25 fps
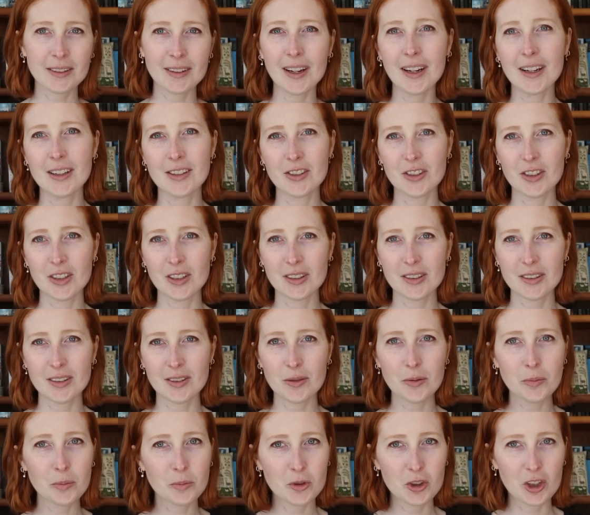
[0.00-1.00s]
and just
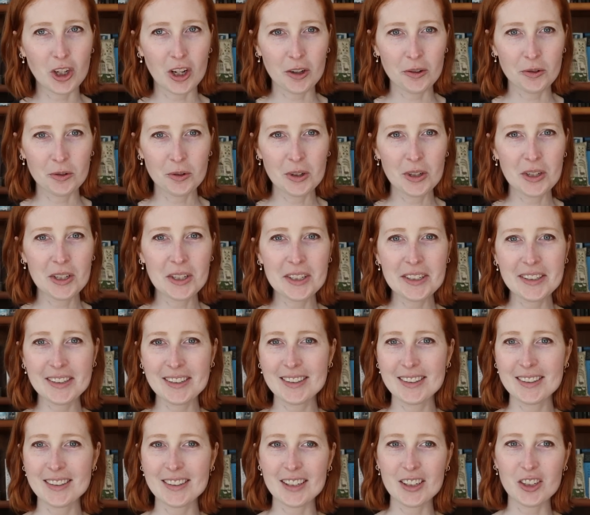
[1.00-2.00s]
some general
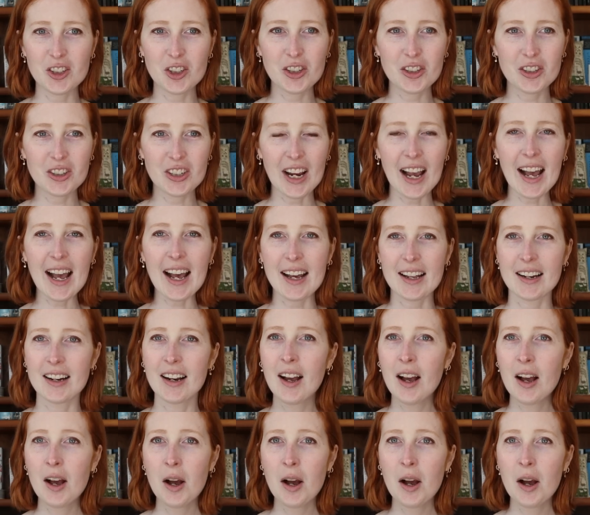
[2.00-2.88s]
stitchy chat.